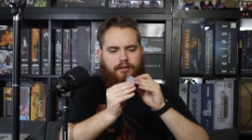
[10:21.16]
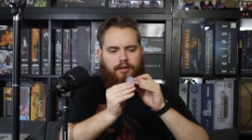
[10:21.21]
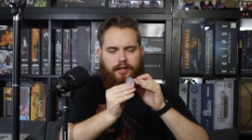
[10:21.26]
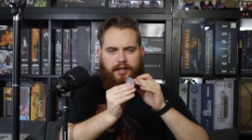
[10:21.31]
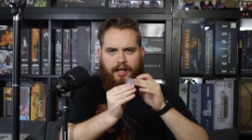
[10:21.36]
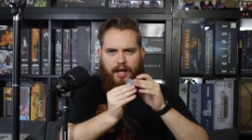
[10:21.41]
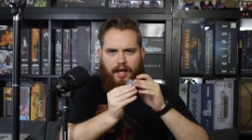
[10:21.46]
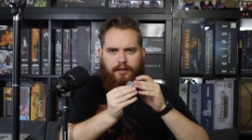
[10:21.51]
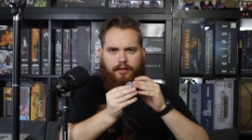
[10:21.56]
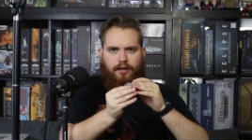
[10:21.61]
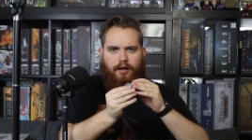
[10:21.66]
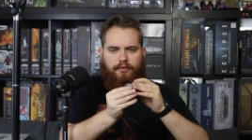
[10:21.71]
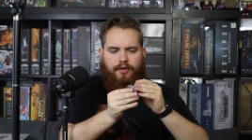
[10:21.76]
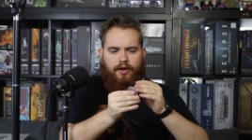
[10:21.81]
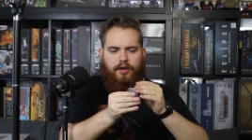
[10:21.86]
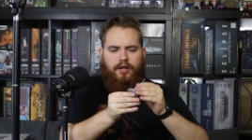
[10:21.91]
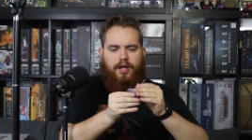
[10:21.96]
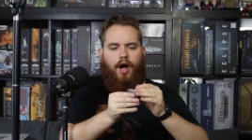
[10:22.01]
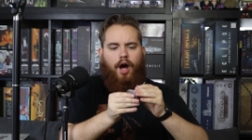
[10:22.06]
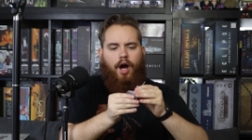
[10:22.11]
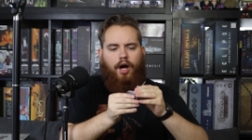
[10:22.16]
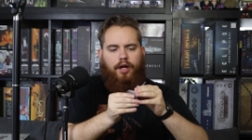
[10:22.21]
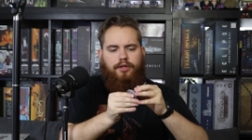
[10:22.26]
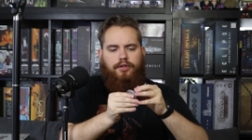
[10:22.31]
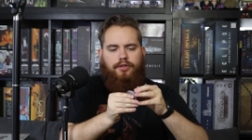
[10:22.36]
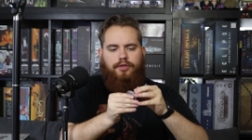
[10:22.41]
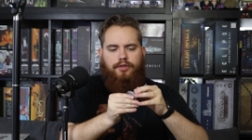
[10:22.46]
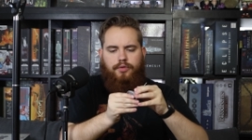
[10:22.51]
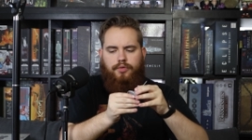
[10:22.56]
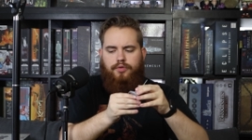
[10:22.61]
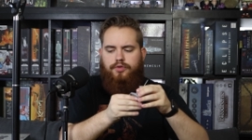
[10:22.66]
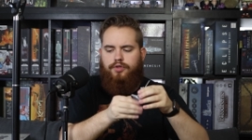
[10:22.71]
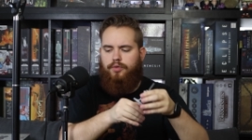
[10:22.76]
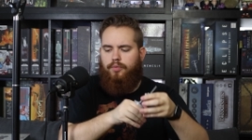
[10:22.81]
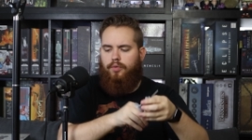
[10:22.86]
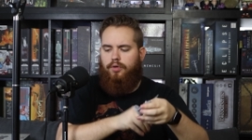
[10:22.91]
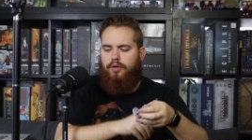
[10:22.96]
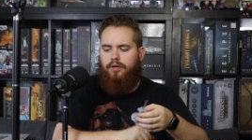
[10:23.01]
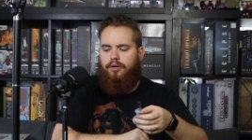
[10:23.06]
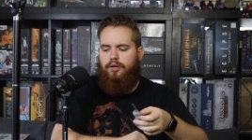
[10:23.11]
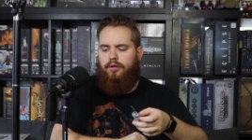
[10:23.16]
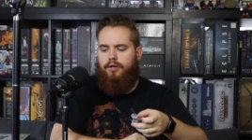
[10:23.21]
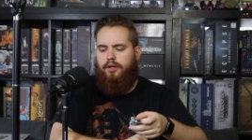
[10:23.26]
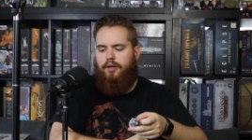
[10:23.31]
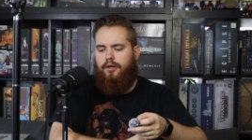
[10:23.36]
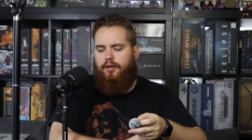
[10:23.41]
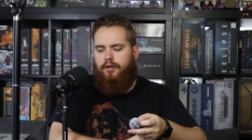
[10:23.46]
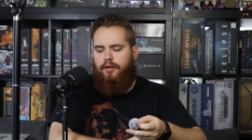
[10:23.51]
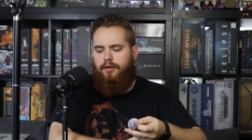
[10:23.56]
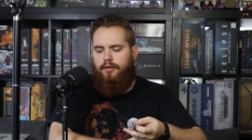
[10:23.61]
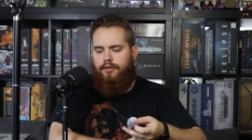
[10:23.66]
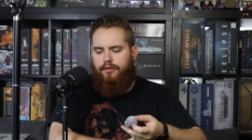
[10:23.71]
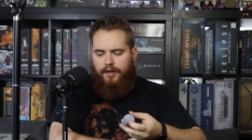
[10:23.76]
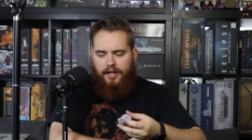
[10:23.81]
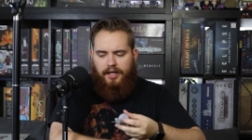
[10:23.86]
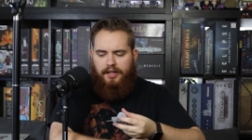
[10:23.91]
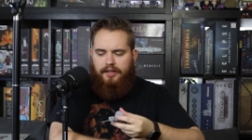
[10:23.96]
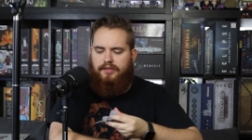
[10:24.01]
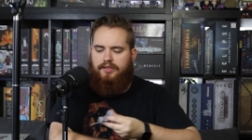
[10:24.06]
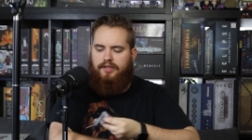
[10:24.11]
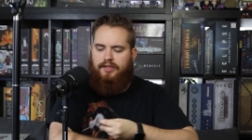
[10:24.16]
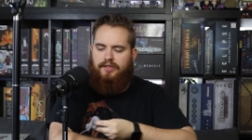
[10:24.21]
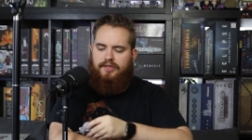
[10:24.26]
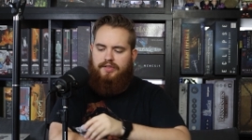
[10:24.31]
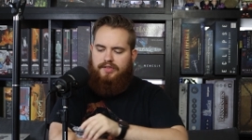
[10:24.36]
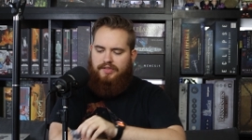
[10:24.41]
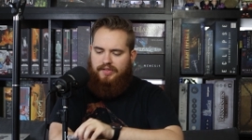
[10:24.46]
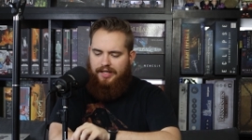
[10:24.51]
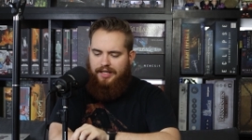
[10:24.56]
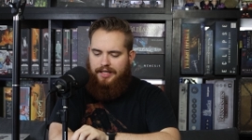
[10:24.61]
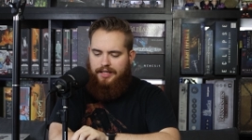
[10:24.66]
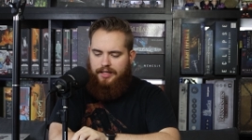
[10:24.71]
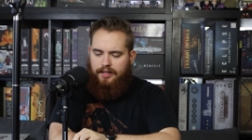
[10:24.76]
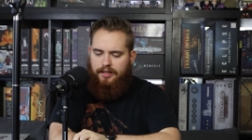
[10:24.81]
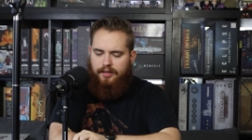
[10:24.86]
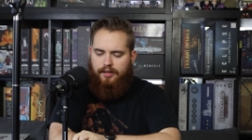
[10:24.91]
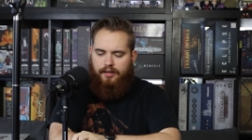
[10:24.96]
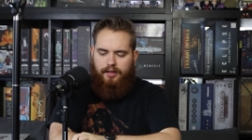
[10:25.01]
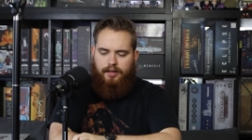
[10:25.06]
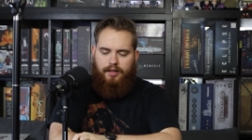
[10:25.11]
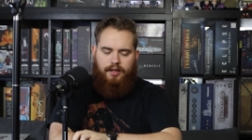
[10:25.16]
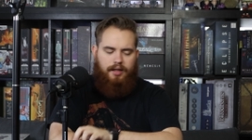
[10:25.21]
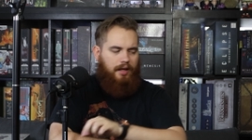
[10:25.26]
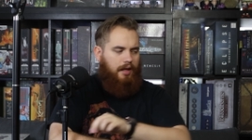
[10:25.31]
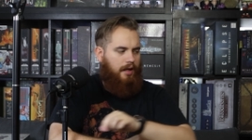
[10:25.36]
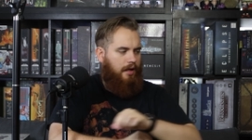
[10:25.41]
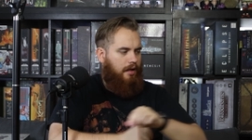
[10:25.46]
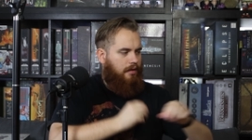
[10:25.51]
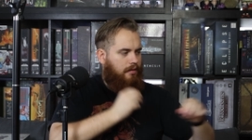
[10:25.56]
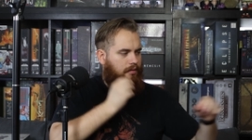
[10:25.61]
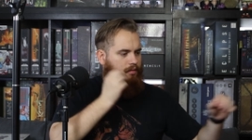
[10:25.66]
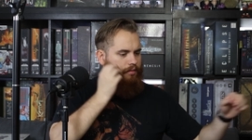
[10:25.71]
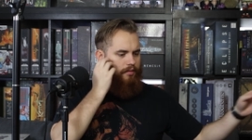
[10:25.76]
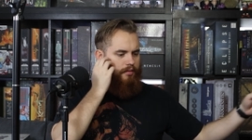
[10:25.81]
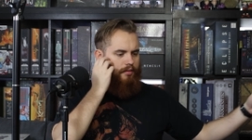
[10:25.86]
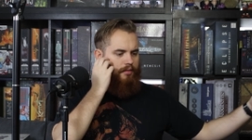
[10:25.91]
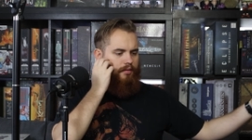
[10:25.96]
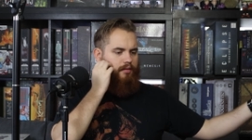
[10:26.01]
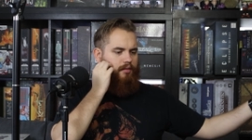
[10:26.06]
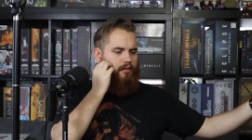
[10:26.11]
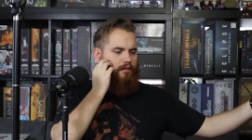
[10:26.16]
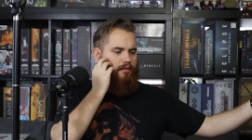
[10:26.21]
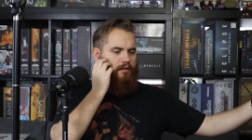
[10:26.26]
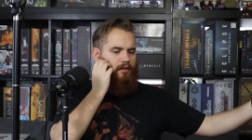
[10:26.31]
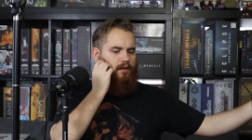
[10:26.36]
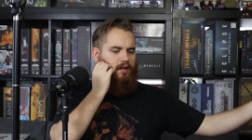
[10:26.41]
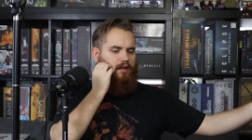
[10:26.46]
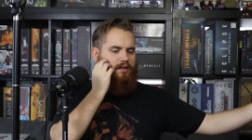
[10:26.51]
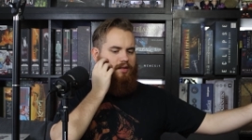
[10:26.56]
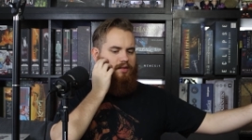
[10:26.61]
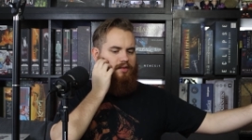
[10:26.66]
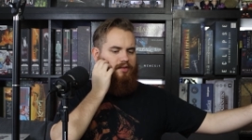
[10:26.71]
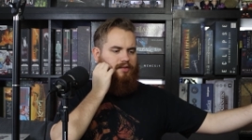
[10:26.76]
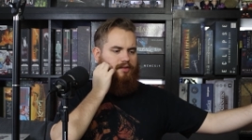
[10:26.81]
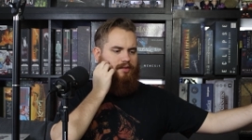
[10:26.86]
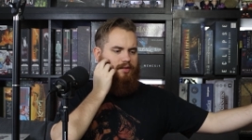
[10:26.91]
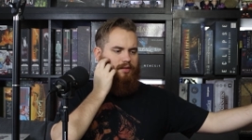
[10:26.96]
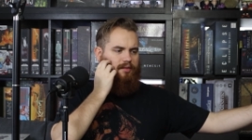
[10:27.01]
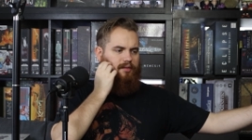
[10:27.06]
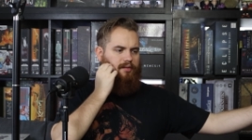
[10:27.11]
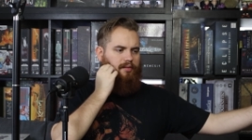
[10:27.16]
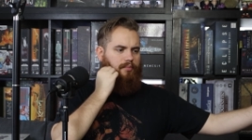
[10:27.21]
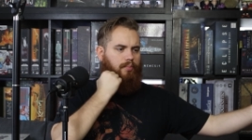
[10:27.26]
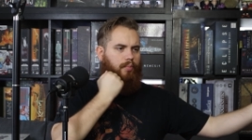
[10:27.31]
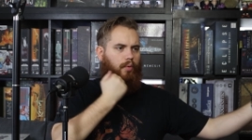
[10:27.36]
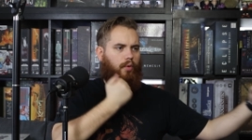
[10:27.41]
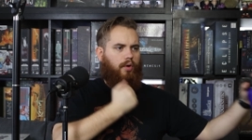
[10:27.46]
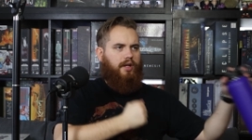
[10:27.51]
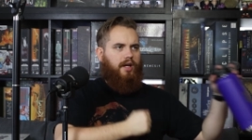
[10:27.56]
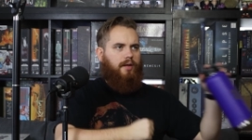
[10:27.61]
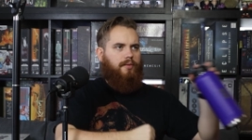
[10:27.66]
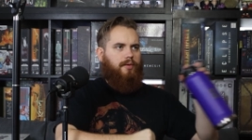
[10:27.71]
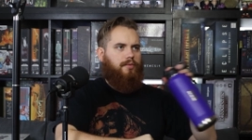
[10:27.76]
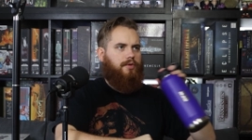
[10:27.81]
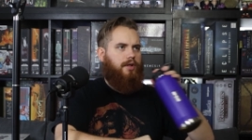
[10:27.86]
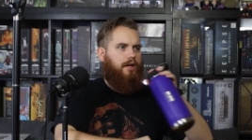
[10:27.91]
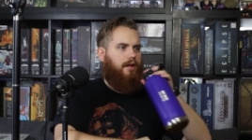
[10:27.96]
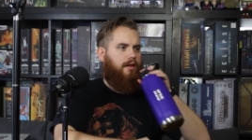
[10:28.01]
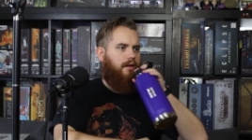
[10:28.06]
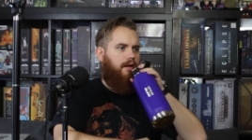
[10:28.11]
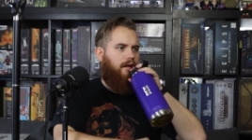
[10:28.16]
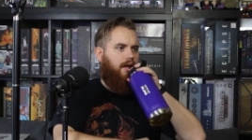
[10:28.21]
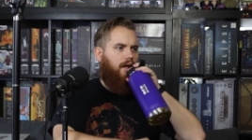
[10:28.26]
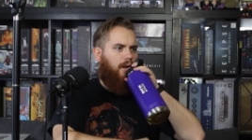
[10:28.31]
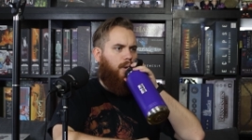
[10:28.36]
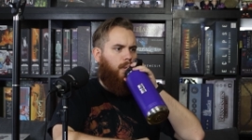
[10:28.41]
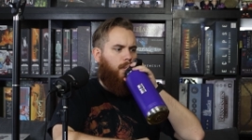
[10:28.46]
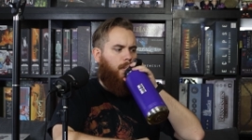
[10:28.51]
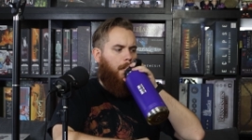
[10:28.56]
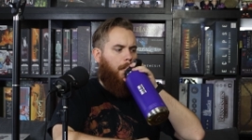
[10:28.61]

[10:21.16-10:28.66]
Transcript: again, a very unusual thing to see in these board games. I'm trying to think.